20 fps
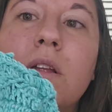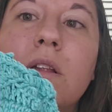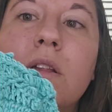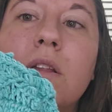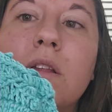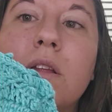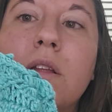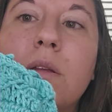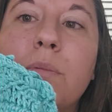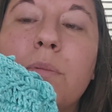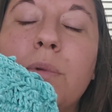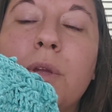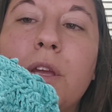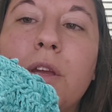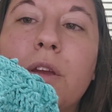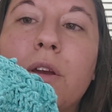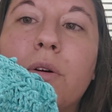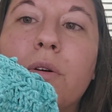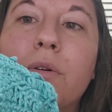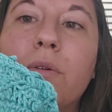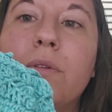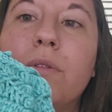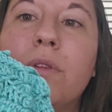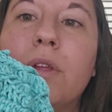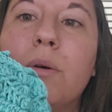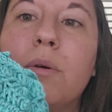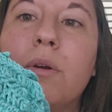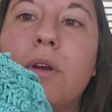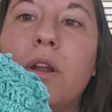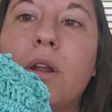the picot
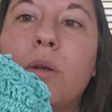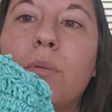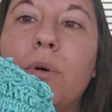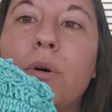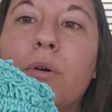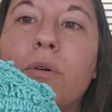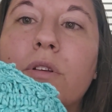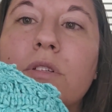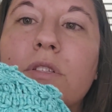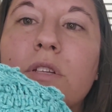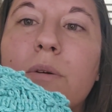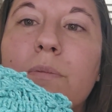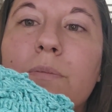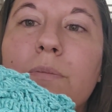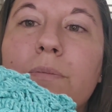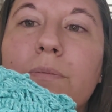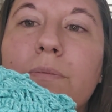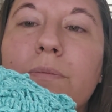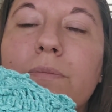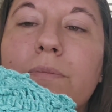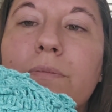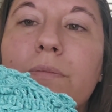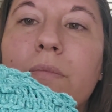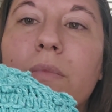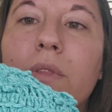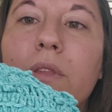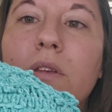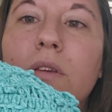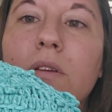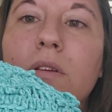that kind of pokes up.
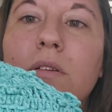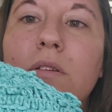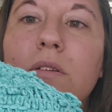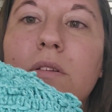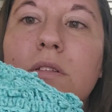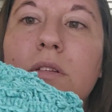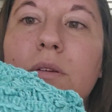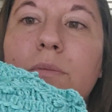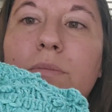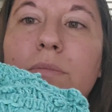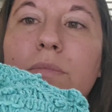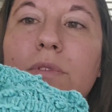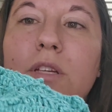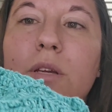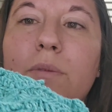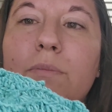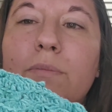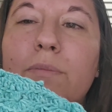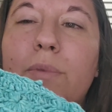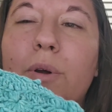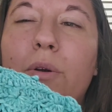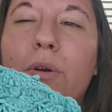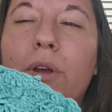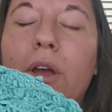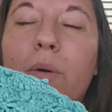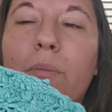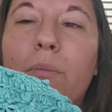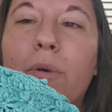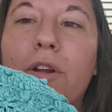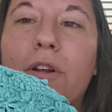Some poke
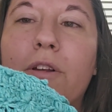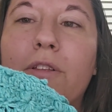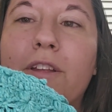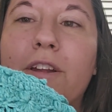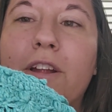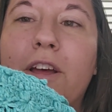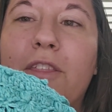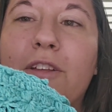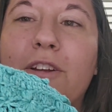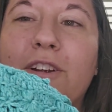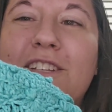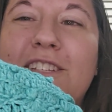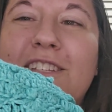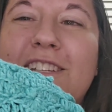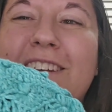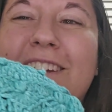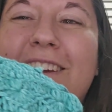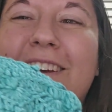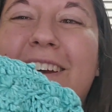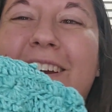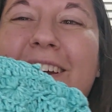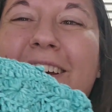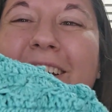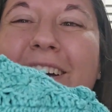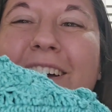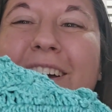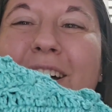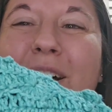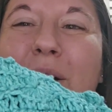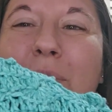out better than others.
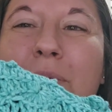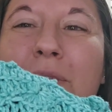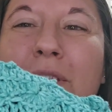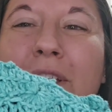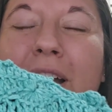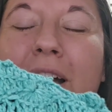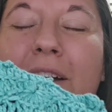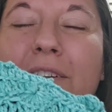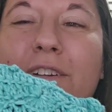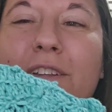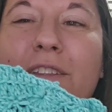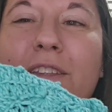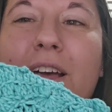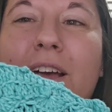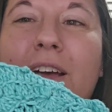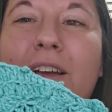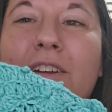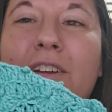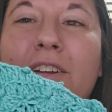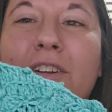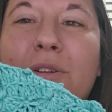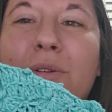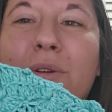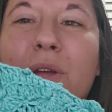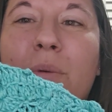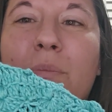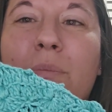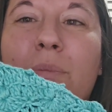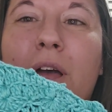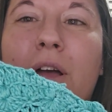And then after that you're
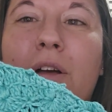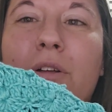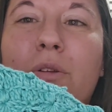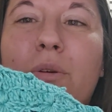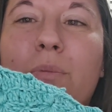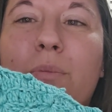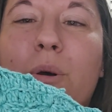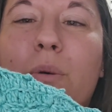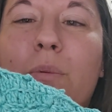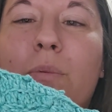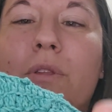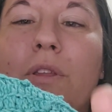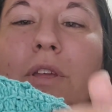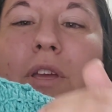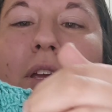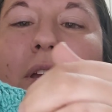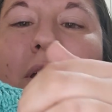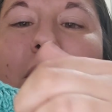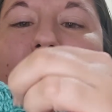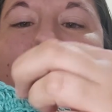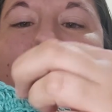doing back loop only,